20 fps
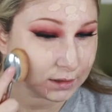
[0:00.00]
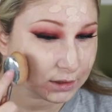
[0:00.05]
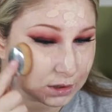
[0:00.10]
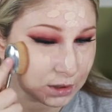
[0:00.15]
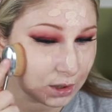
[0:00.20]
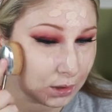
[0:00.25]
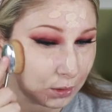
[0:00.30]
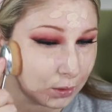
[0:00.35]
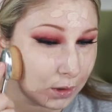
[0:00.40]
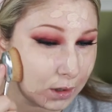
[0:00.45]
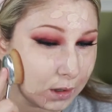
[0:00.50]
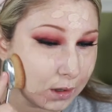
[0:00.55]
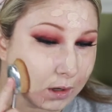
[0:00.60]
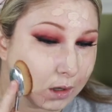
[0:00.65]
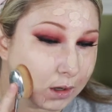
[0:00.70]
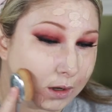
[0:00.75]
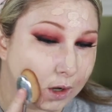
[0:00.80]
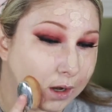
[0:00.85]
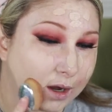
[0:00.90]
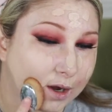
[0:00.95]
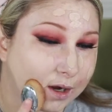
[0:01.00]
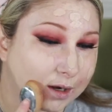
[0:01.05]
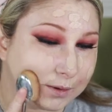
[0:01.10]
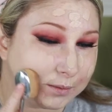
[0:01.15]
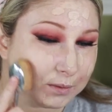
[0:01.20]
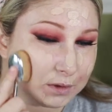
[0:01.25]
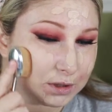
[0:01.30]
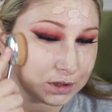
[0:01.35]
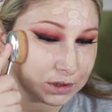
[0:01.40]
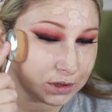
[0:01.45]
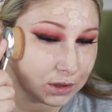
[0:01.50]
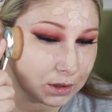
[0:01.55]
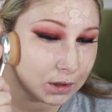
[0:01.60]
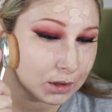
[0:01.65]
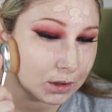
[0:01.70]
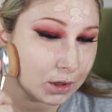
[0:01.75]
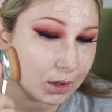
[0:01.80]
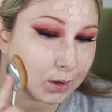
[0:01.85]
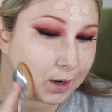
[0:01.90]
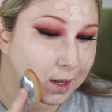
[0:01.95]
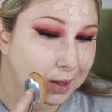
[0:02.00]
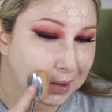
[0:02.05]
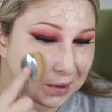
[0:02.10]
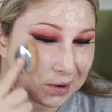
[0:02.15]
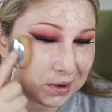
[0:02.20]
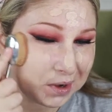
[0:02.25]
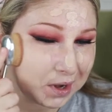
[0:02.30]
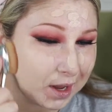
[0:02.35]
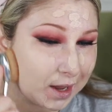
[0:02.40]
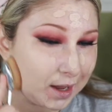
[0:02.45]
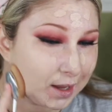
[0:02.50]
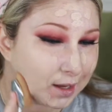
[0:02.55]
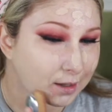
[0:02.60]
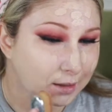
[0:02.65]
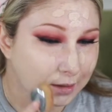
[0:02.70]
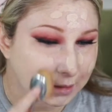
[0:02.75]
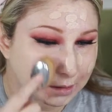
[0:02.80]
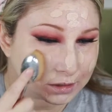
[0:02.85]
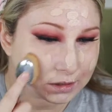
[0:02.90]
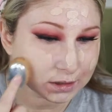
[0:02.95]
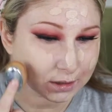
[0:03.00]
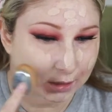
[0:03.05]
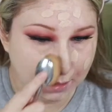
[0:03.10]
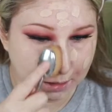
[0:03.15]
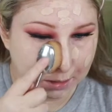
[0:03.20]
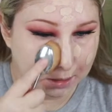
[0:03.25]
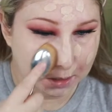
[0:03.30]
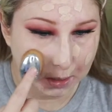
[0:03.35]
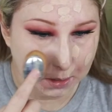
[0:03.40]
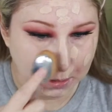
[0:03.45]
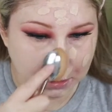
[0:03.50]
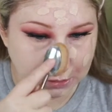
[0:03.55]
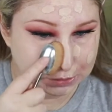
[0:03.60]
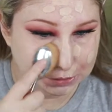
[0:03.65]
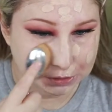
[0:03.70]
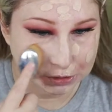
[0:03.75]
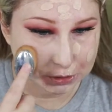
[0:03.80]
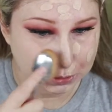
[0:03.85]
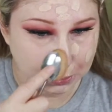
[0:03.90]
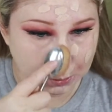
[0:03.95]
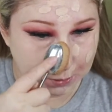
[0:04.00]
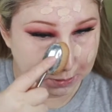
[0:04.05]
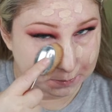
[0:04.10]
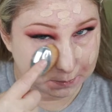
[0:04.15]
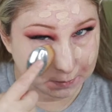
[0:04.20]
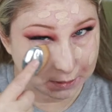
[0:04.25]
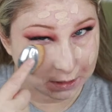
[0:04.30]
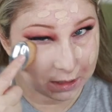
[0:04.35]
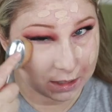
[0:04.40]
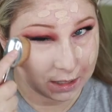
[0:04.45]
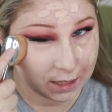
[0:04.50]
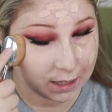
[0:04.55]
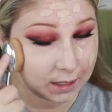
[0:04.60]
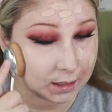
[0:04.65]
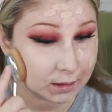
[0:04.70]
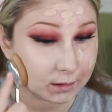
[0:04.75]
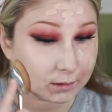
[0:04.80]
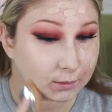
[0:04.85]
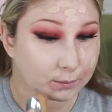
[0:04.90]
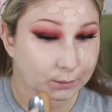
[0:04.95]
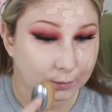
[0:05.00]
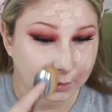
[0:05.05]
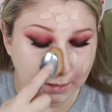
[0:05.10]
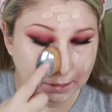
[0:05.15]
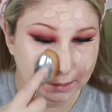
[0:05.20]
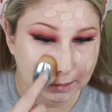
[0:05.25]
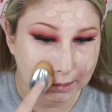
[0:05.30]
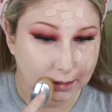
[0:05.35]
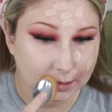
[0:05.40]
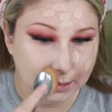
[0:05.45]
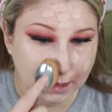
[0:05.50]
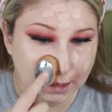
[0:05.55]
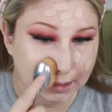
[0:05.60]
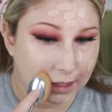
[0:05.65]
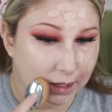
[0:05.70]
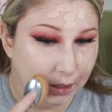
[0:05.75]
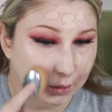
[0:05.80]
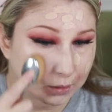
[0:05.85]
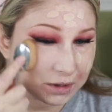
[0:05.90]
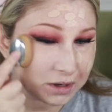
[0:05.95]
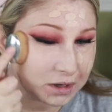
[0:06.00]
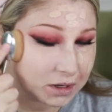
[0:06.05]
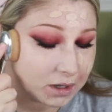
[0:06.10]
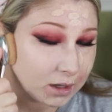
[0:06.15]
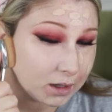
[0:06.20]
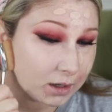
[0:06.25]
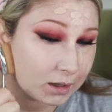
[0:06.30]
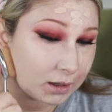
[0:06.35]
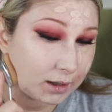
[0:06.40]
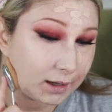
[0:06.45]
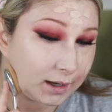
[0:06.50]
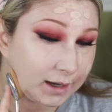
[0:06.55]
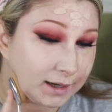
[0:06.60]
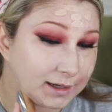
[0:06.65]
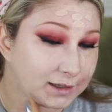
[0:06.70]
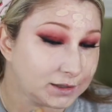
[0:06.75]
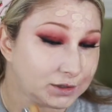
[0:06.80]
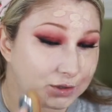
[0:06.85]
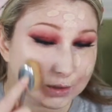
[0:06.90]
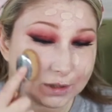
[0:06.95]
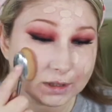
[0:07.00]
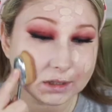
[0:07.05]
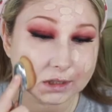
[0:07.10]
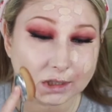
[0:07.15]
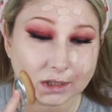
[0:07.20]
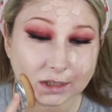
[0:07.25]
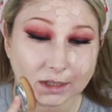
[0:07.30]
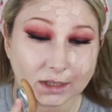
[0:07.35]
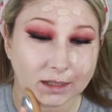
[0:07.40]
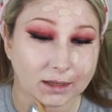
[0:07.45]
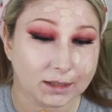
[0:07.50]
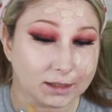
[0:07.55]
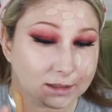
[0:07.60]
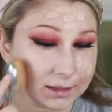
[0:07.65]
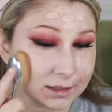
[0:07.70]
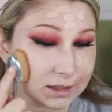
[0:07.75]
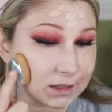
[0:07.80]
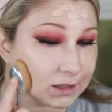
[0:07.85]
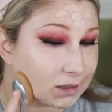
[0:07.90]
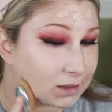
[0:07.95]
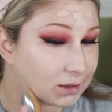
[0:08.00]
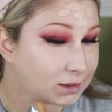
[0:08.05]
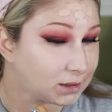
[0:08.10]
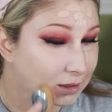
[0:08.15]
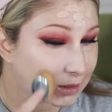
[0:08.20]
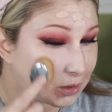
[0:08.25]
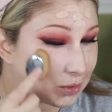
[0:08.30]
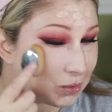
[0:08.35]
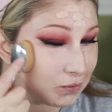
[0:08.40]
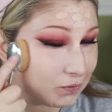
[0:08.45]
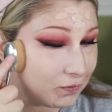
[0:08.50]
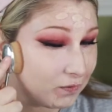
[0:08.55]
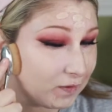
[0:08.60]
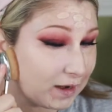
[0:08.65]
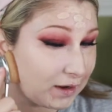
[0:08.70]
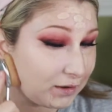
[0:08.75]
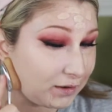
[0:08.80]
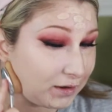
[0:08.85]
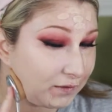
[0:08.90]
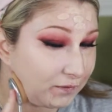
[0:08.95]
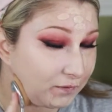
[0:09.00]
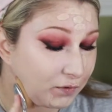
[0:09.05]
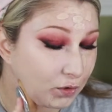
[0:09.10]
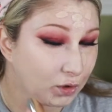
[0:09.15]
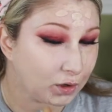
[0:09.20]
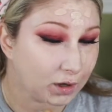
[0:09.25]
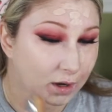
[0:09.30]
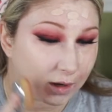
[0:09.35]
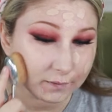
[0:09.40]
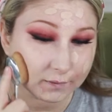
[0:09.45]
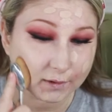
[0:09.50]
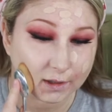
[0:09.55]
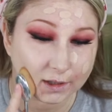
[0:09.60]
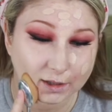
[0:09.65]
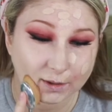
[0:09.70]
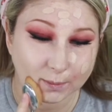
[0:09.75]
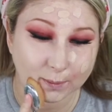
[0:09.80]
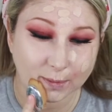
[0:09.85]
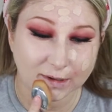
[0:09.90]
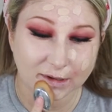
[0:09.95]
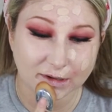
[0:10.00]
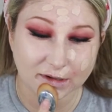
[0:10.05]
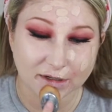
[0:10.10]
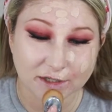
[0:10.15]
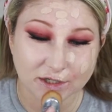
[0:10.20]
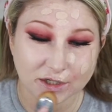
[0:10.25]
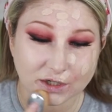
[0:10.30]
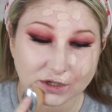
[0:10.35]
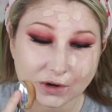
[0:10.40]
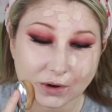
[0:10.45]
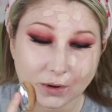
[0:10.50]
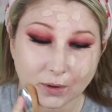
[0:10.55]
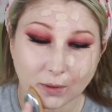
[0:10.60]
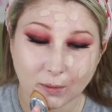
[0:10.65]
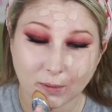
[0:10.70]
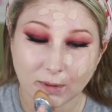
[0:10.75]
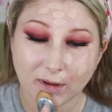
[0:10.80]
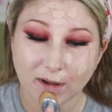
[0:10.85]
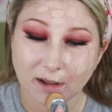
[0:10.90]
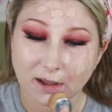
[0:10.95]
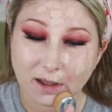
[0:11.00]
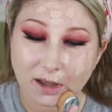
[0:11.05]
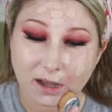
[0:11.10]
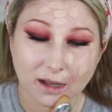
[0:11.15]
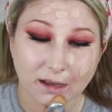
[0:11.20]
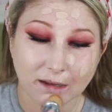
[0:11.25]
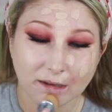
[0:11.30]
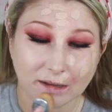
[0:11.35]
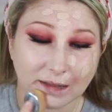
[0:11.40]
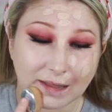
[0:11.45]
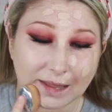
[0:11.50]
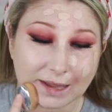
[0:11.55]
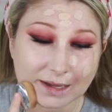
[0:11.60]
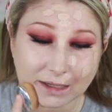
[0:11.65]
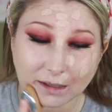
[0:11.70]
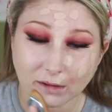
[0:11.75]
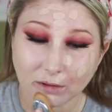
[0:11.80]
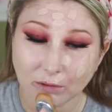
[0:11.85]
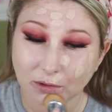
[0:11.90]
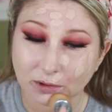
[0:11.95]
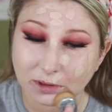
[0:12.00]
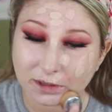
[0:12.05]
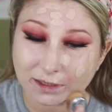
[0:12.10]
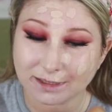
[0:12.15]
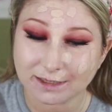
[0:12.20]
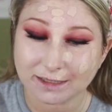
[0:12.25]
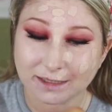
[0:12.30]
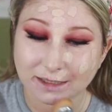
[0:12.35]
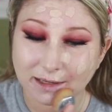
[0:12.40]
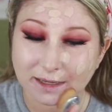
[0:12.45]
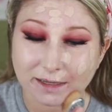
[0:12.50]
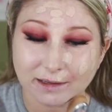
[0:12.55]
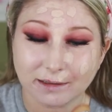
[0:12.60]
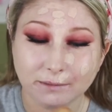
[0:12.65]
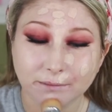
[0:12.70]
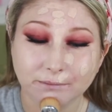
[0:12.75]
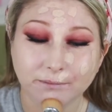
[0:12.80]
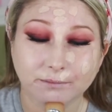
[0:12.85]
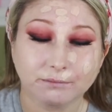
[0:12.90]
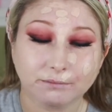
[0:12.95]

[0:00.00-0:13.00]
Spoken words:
So I'm just going to go ahead and start swiping and blending that out. And as you can see, this is very full coverage, but it's so light on the skin.